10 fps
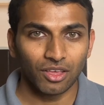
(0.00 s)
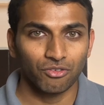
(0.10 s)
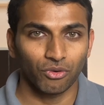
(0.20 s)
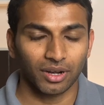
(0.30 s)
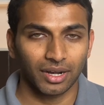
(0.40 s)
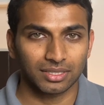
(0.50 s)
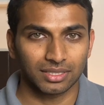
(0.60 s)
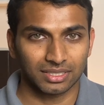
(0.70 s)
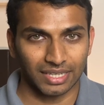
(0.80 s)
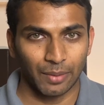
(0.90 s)
For a
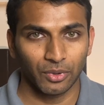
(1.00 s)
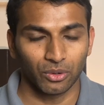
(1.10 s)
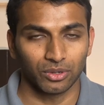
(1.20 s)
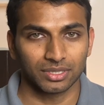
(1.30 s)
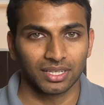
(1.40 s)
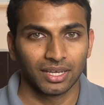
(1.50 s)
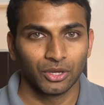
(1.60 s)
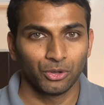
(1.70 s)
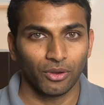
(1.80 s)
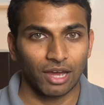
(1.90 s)
STEM course,
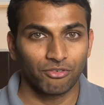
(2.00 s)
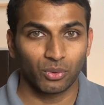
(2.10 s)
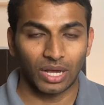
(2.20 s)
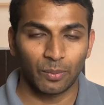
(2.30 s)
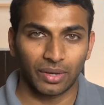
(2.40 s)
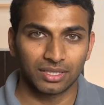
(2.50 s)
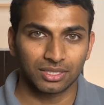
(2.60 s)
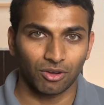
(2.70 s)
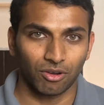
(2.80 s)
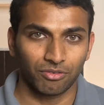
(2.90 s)
you have 12 months
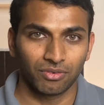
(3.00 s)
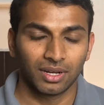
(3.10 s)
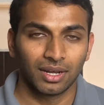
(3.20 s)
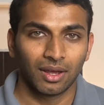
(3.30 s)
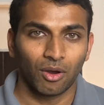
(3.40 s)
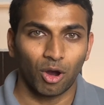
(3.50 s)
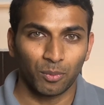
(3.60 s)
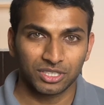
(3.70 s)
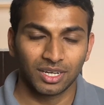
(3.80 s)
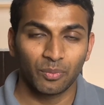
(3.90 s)
of
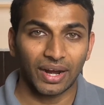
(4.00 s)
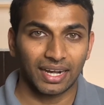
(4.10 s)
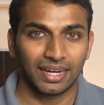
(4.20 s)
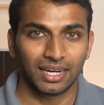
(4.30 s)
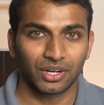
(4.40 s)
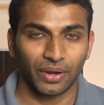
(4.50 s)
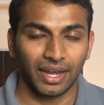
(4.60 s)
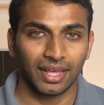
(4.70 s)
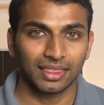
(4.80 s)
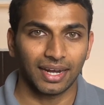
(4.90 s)
optional practical training.